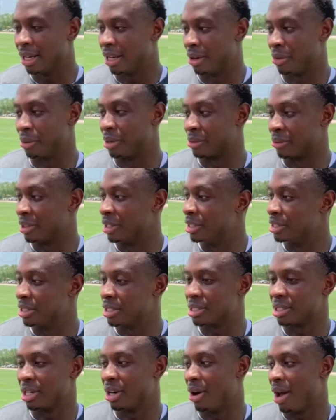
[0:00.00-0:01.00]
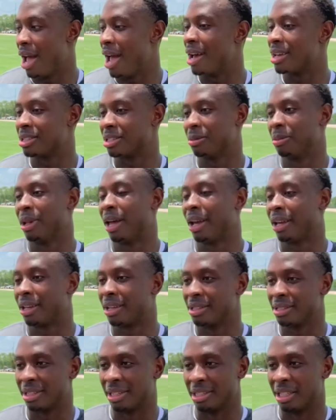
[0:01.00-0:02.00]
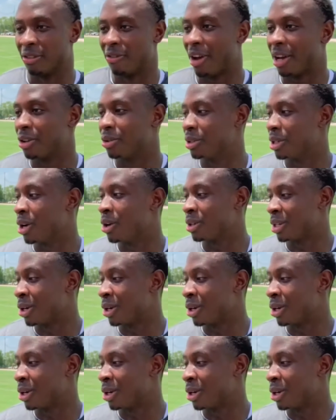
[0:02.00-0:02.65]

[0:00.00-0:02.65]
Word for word: and really just, you know, ask them, like, because because if I don't know,